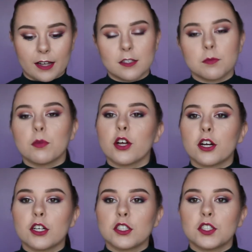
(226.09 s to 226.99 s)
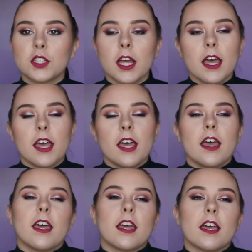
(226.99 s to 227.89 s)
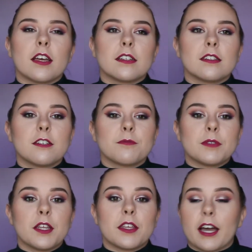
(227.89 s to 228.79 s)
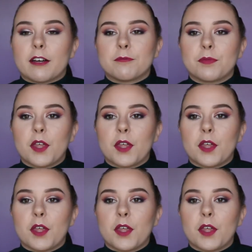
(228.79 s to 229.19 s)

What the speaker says: I splurged, and yeah,